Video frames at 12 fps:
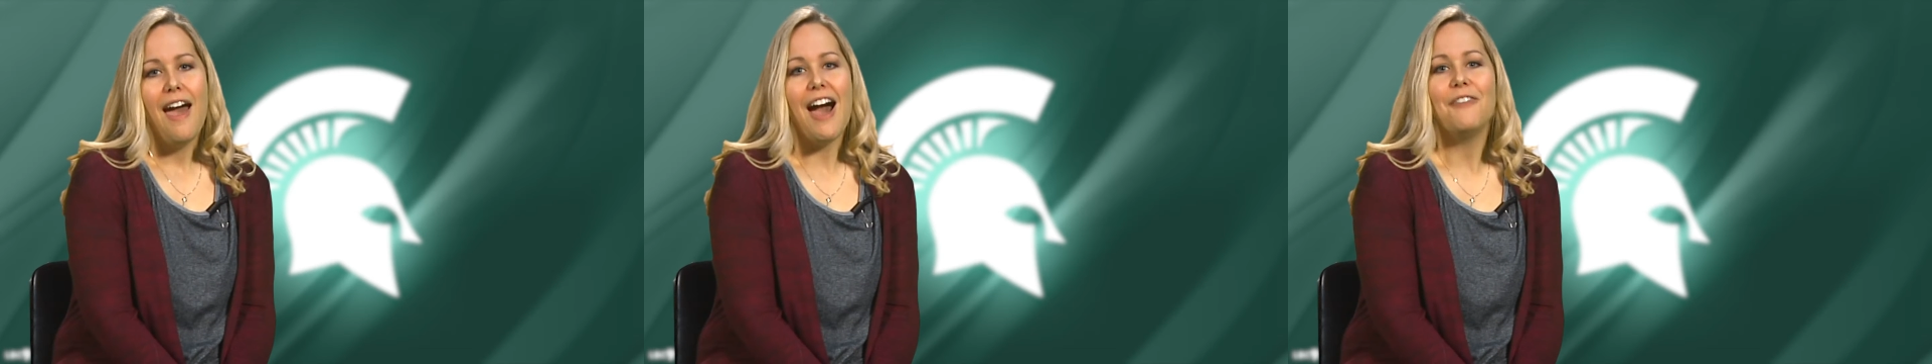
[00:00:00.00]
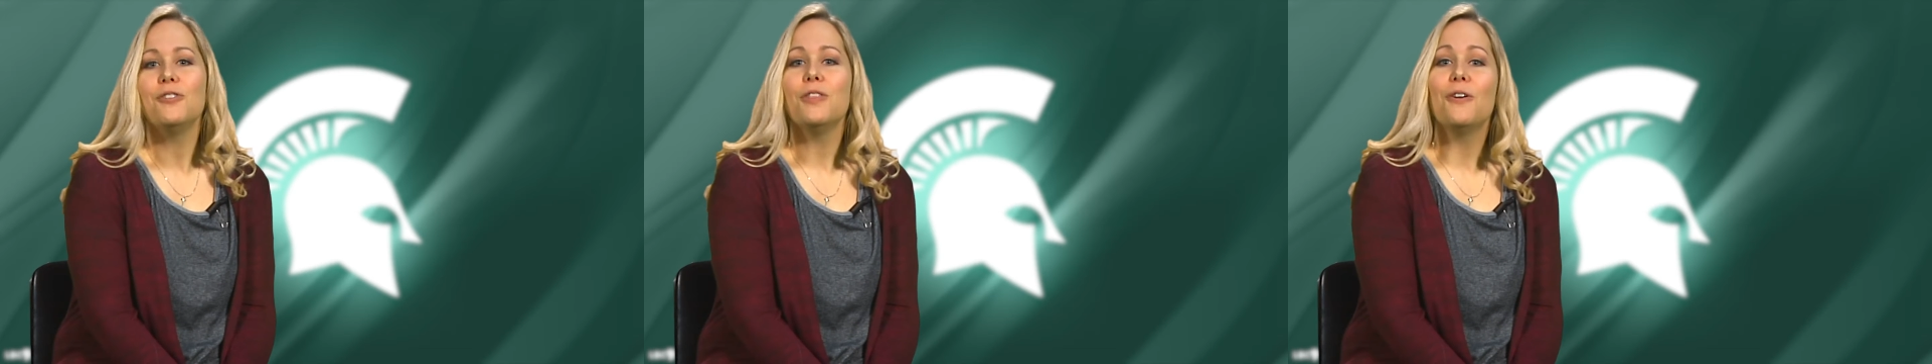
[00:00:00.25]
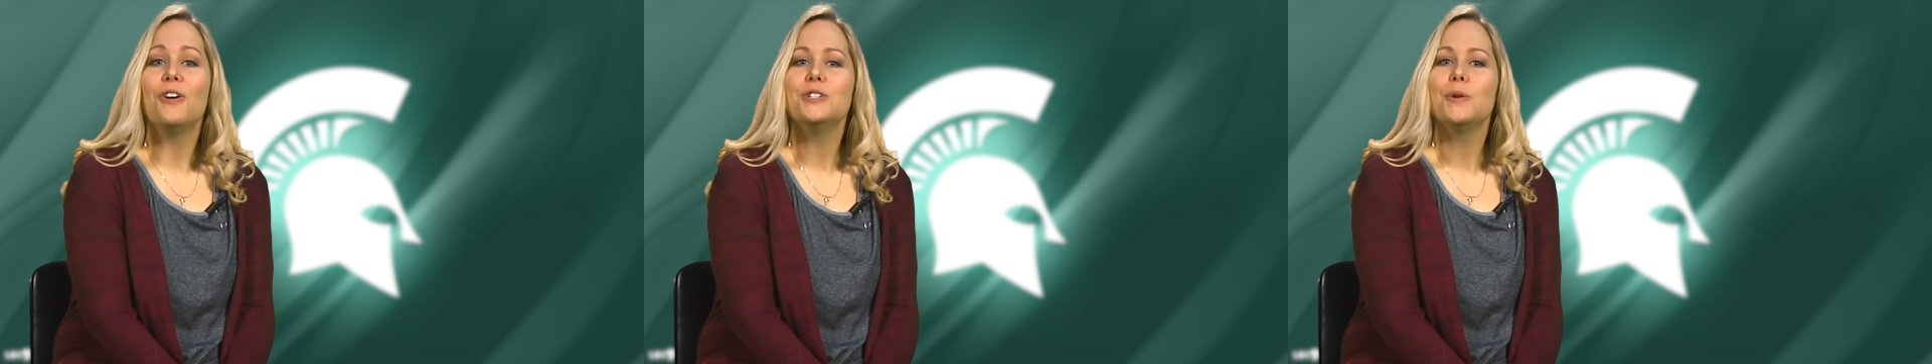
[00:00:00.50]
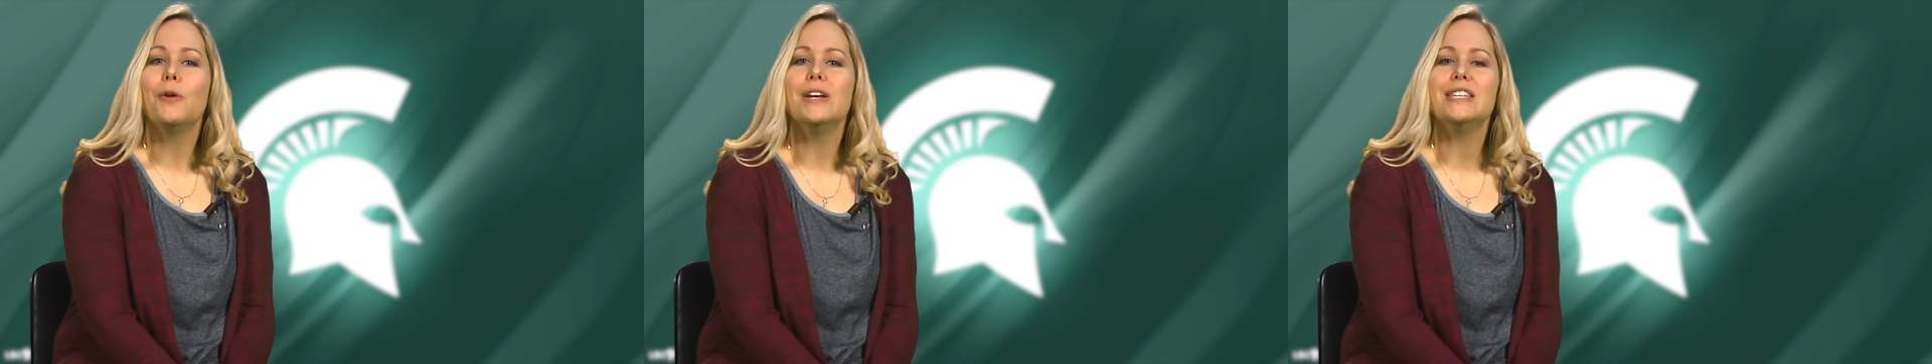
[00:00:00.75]
After the
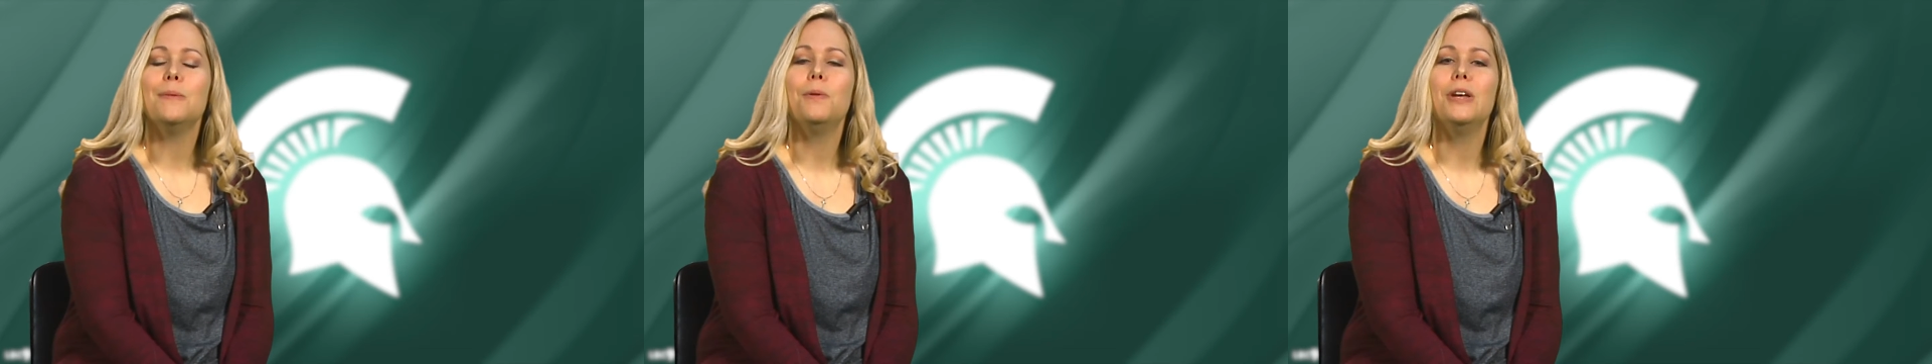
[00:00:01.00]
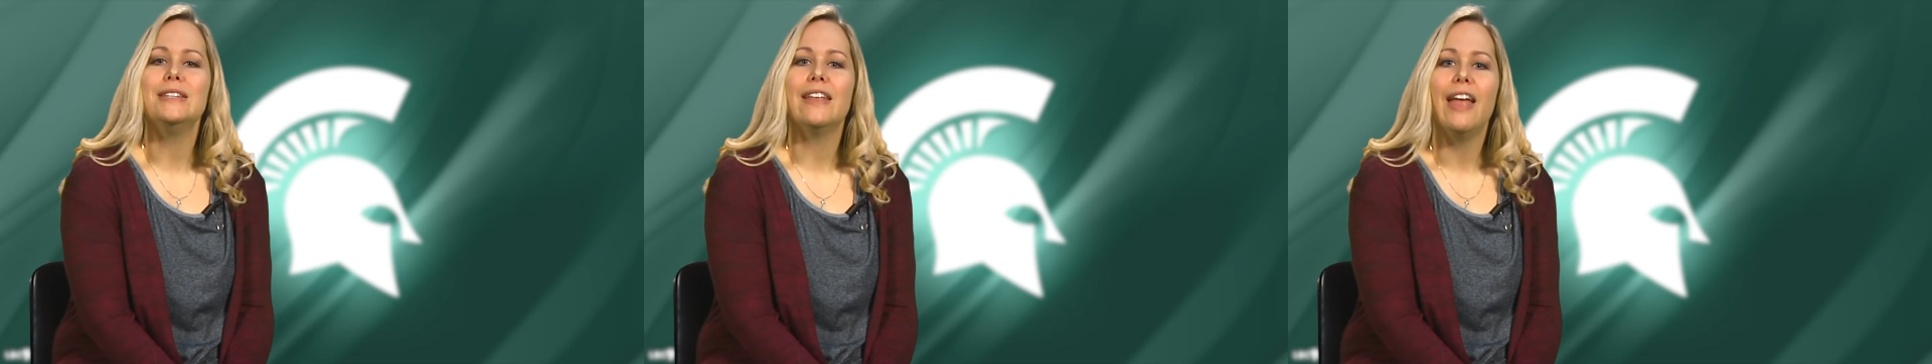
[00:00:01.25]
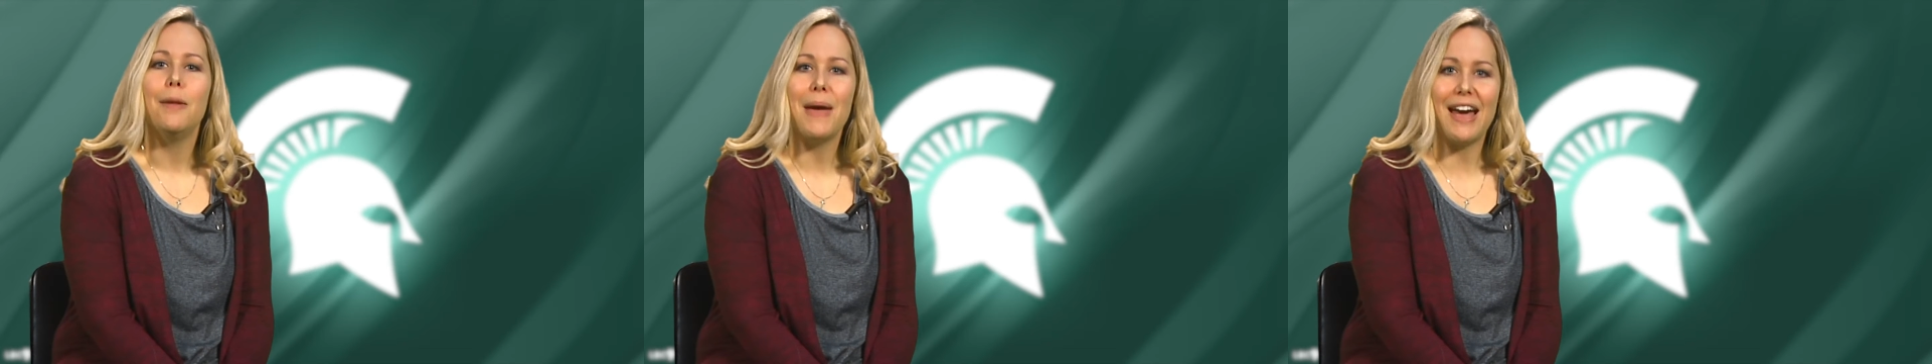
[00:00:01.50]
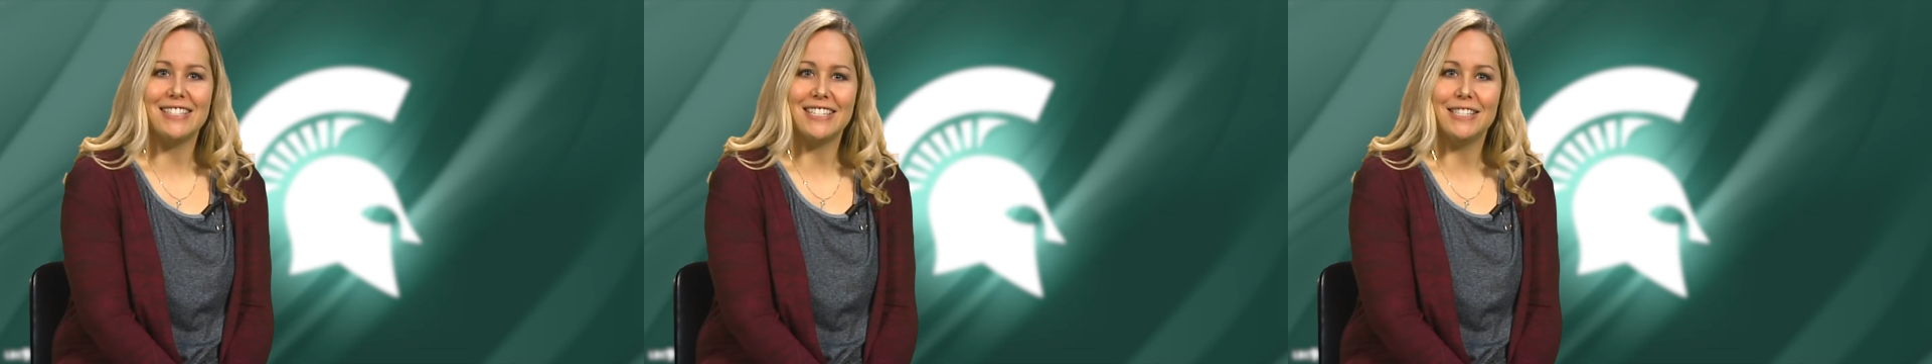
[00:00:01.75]
course request input deadline
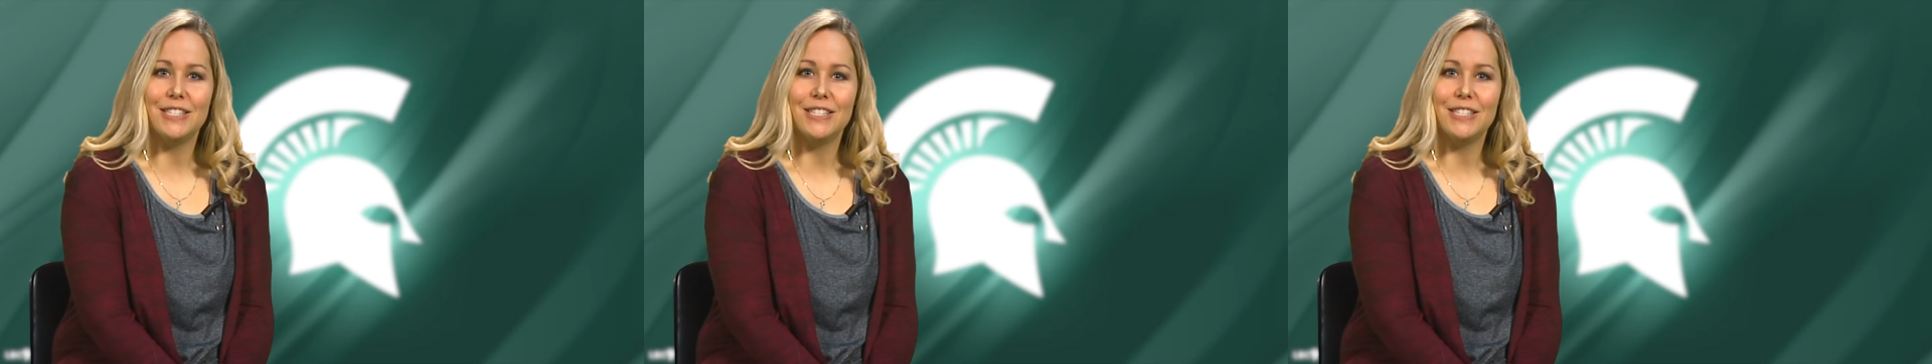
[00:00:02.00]
passes,